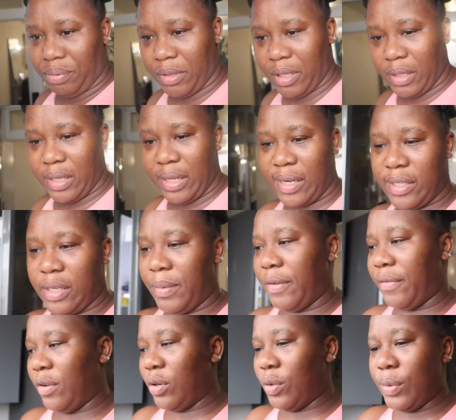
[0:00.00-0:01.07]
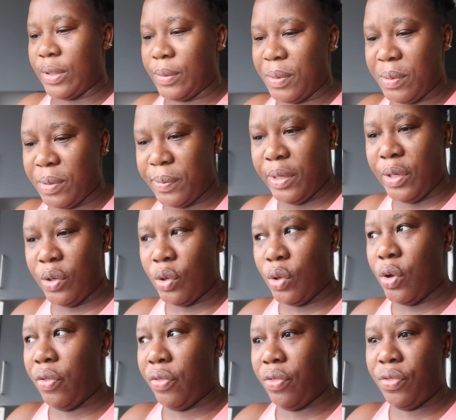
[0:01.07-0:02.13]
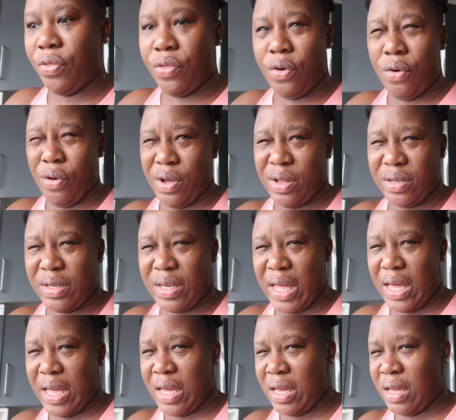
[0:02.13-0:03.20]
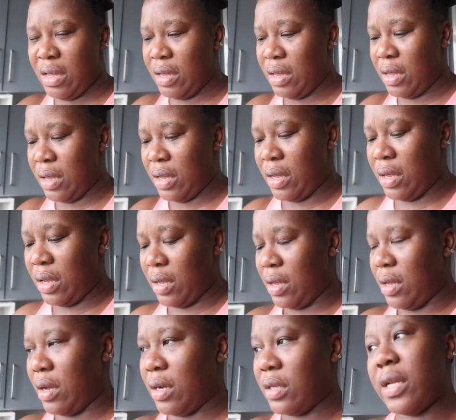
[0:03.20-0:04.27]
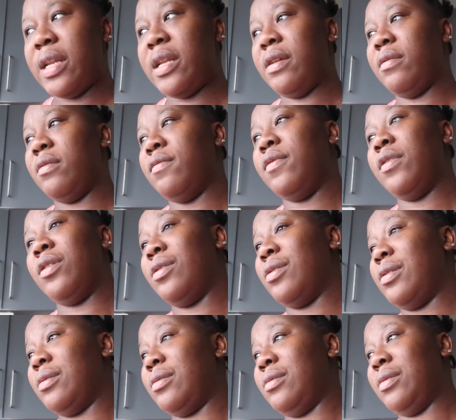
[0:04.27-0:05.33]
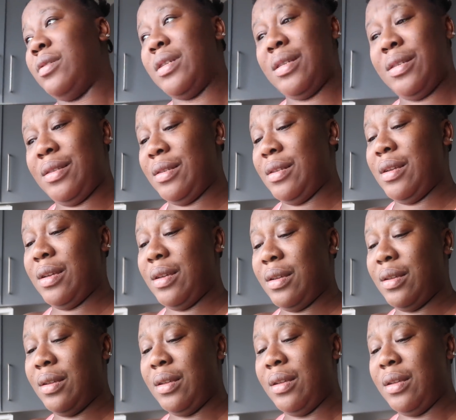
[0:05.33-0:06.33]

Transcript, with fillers: I think the last time I vlogged was probably on Thursday because I didn't vlog yesterday